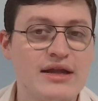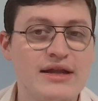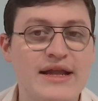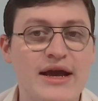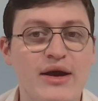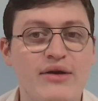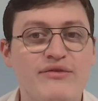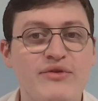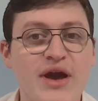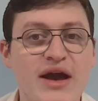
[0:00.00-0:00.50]

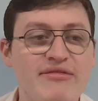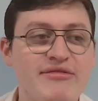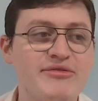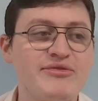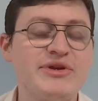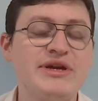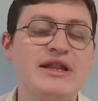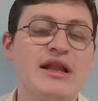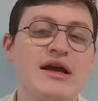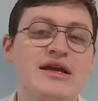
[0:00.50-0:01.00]
Now, if you haven't
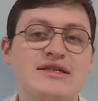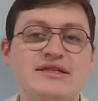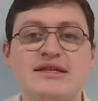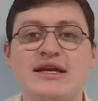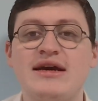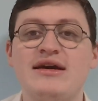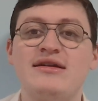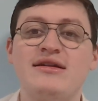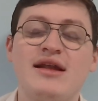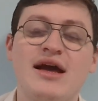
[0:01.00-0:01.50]
realized
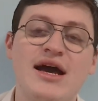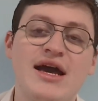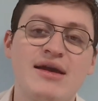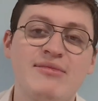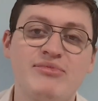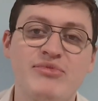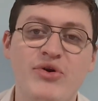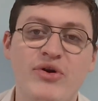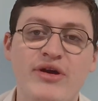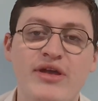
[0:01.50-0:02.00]
yet, I
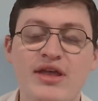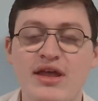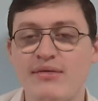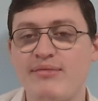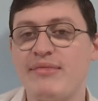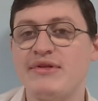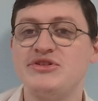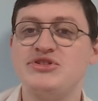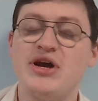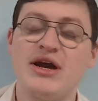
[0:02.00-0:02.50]
am talking
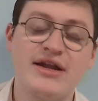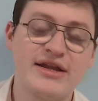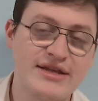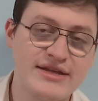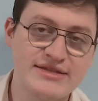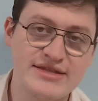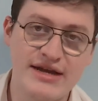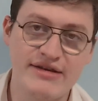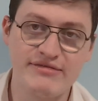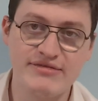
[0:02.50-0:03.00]
about Johnny
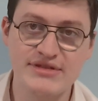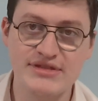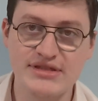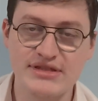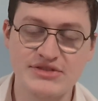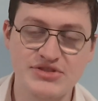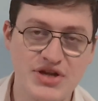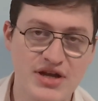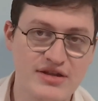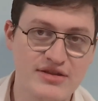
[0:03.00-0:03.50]
is
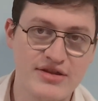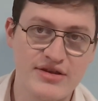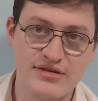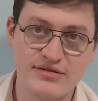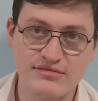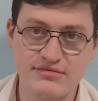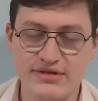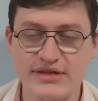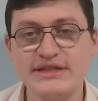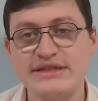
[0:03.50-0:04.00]
obviously John
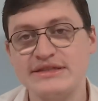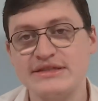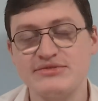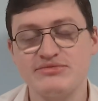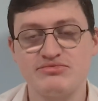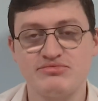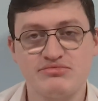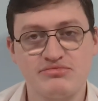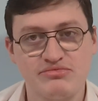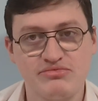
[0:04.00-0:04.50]
Doe is a
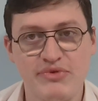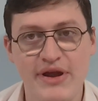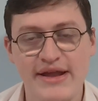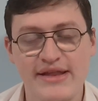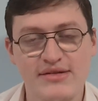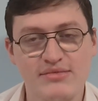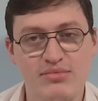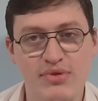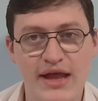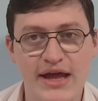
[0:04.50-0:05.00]

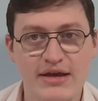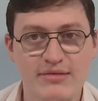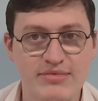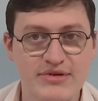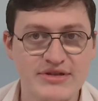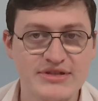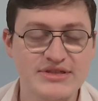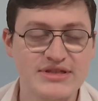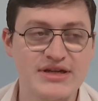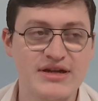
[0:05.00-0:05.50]
random black
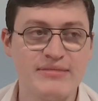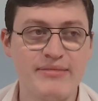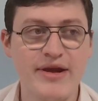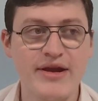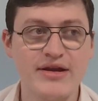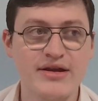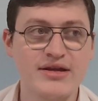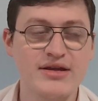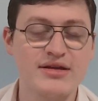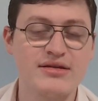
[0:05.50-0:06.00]
person in
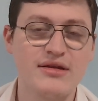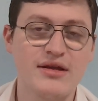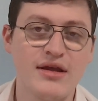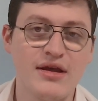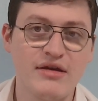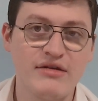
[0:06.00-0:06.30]
America.